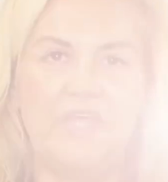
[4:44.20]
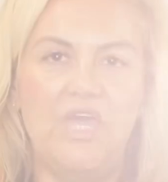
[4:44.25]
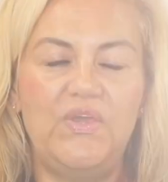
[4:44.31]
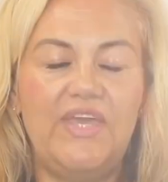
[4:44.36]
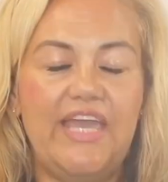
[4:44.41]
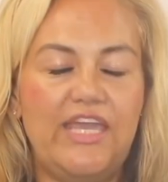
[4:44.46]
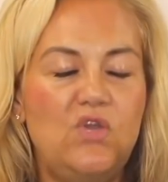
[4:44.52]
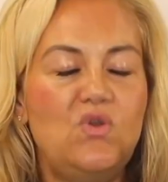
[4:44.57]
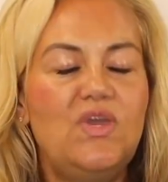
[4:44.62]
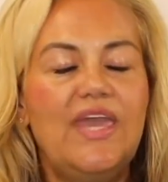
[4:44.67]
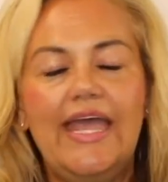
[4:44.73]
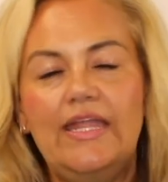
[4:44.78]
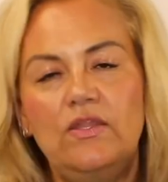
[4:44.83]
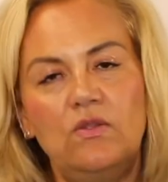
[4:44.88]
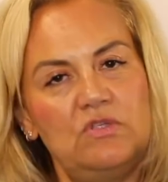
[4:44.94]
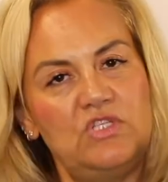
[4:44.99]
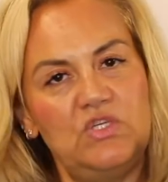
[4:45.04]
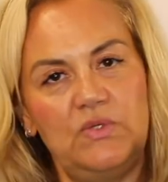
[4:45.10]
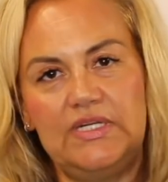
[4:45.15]
Okay, you
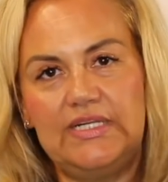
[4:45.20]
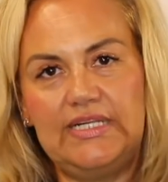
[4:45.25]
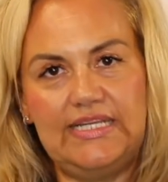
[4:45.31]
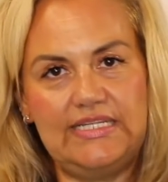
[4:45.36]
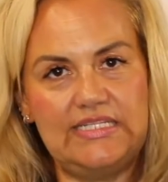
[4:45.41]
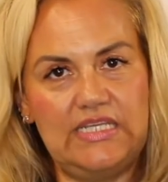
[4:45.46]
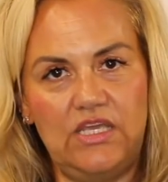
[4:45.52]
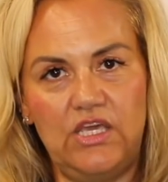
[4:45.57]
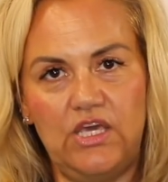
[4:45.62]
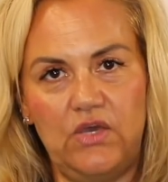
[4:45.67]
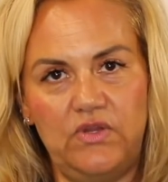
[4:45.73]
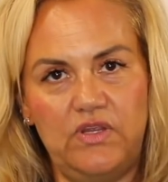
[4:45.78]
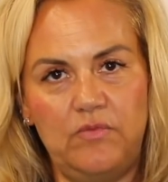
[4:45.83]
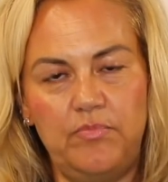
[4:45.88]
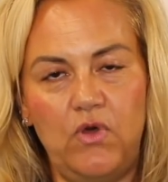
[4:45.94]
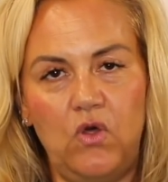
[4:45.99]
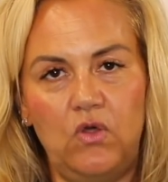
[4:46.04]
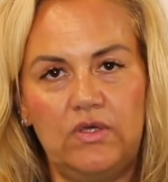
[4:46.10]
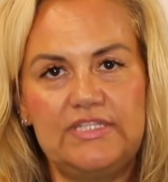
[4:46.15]
cannot do a clean
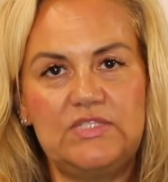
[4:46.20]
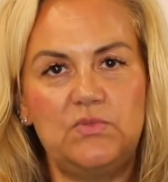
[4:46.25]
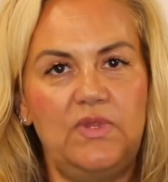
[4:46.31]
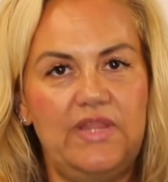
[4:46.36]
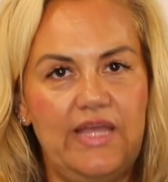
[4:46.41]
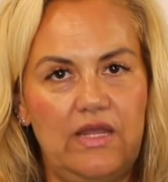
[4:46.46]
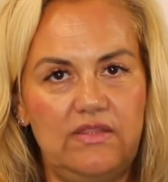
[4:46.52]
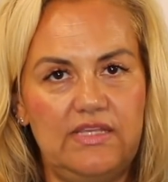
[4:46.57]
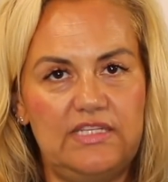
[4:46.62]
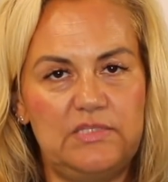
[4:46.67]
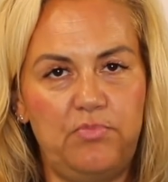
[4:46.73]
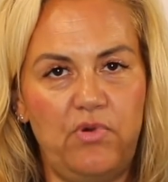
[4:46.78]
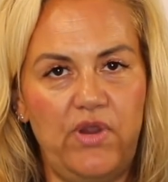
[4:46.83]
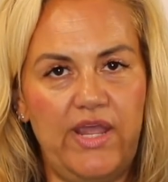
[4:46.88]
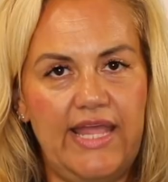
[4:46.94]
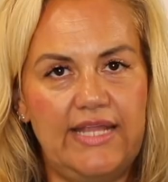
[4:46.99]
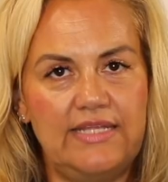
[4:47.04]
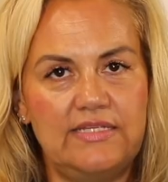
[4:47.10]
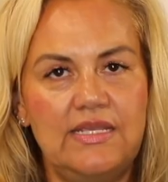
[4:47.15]
decoded box without this
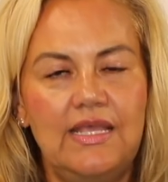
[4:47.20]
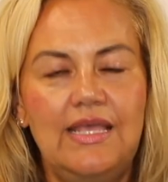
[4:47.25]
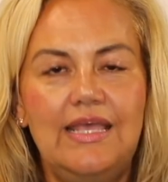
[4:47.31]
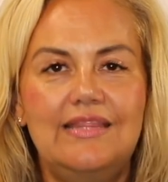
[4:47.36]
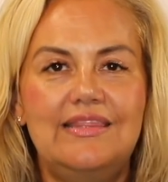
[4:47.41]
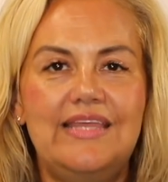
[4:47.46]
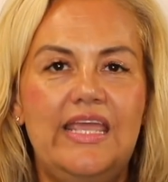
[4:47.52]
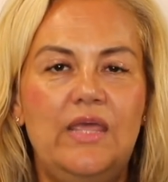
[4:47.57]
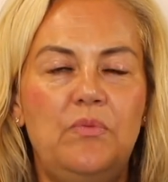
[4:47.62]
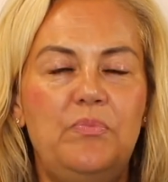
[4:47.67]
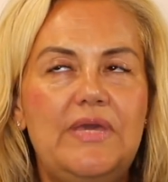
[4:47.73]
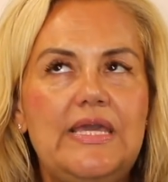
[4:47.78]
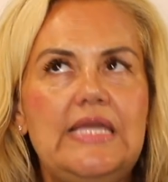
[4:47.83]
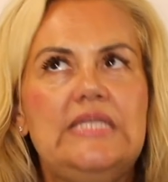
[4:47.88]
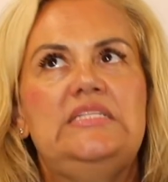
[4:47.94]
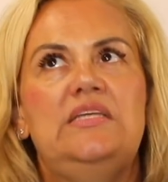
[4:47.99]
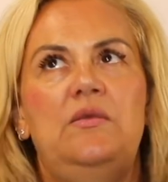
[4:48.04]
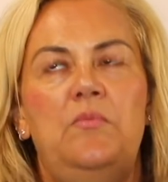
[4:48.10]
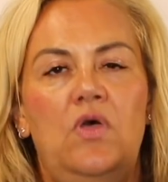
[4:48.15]
brand. They
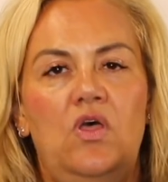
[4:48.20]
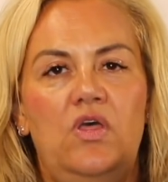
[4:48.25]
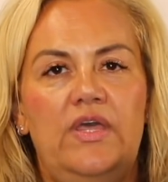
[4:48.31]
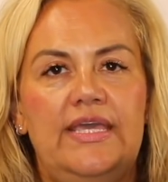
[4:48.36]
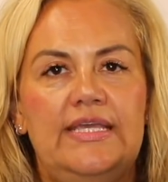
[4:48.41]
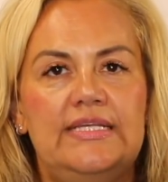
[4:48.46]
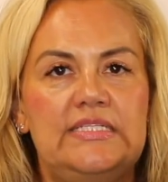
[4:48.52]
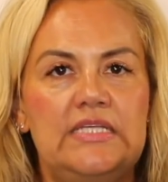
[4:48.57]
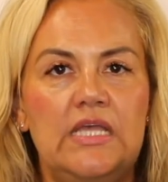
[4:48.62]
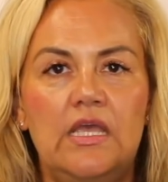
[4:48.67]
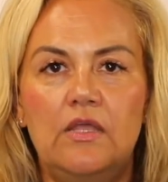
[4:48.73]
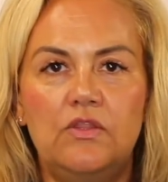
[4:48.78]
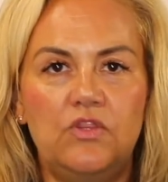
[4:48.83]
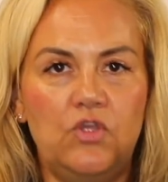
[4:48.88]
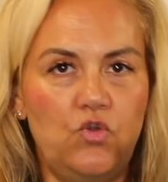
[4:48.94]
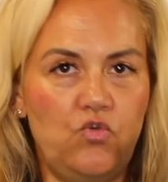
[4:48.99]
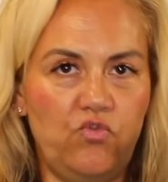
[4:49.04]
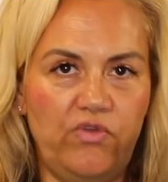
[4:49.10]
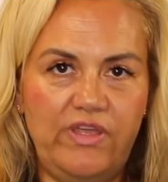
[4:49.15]
epitomize
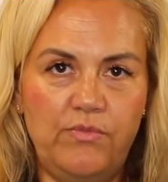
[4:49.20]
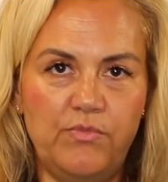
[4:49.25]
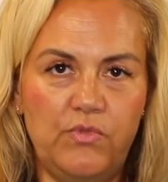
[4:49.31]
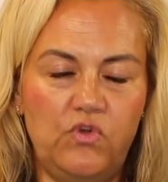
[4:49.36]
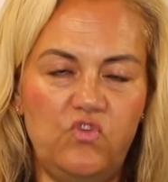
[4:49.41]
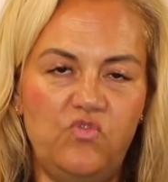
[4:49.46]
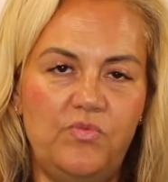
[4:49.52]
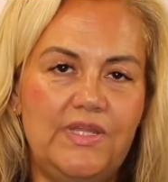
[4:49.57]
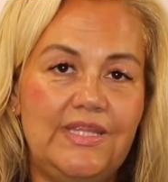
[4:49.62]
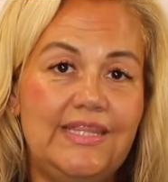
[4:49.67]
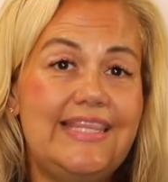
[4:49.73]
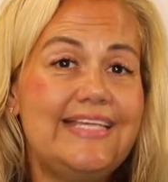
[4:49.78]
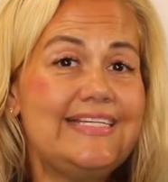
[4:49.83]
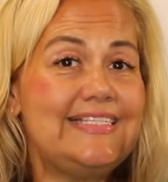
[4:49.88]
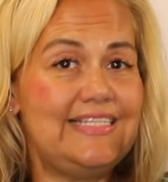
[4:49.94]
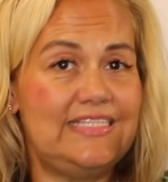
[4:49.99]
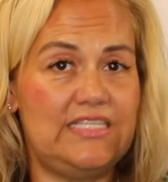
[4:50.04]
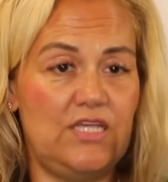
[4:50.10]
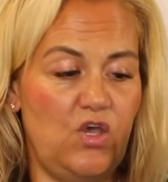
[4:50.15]
the green movement.
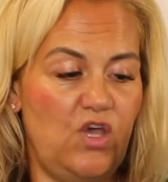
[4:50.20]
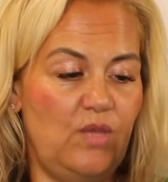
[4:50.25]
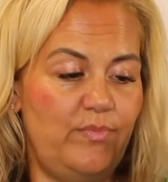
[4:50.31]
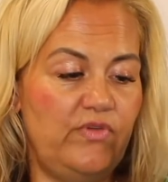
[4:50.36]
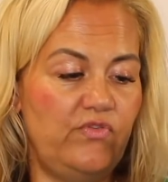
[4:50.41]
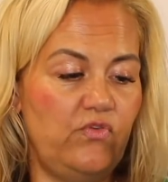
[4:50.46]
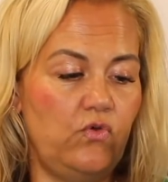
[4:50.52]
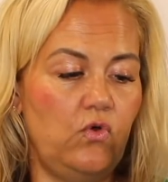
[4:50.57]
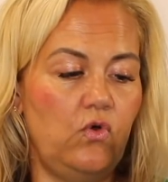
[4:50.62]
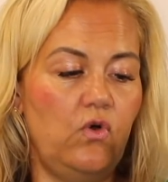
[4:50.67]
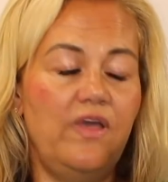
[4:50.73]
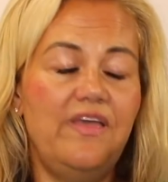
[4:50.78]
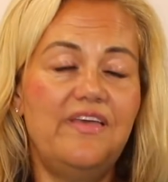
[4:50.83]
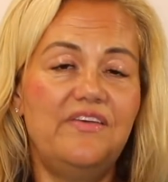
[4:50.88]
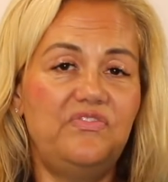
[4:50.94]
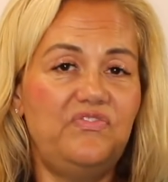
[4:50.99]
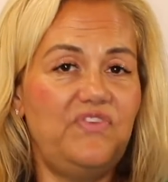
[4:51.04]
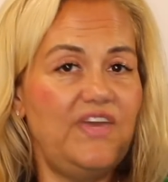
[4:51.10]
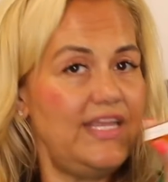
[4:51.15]
This is
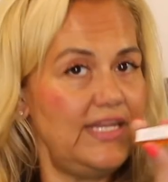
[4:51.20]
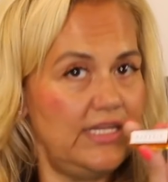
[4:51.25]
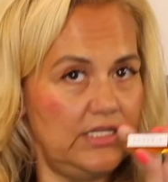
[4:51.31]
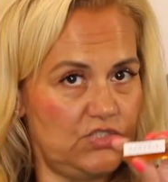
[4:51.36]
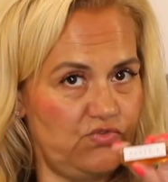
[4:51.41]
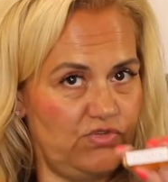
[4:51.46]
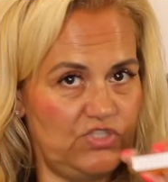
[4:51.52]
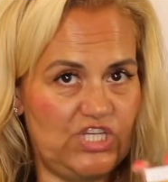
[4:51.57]
Herbivore, Phoenix